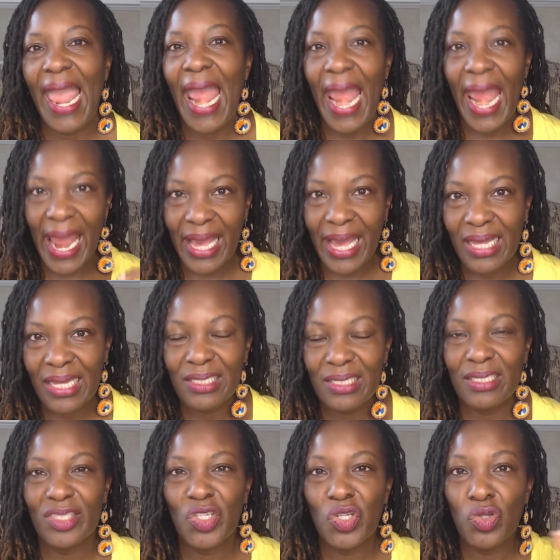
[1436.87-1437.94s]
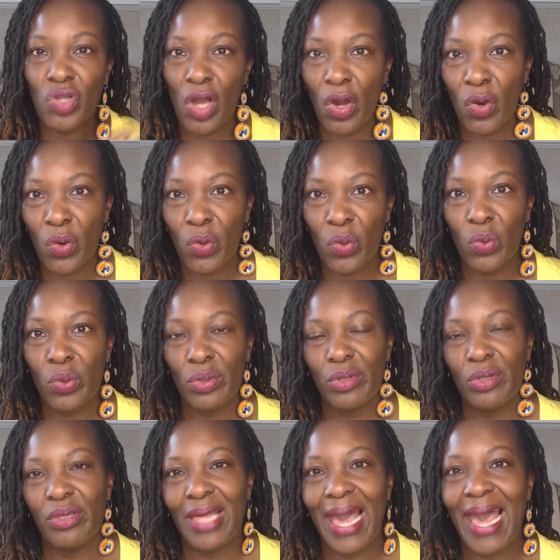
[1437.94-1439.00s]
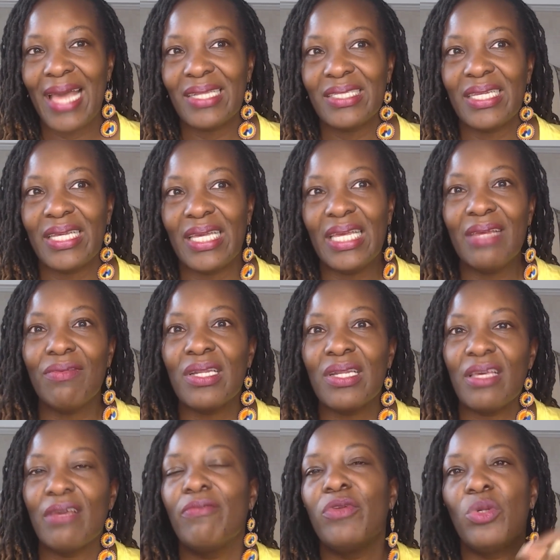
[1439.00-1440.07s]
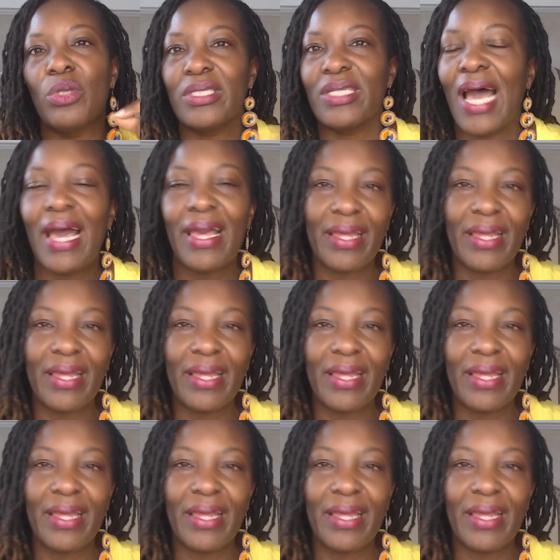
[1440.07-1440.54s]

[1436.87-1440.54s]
And to know that even if you are not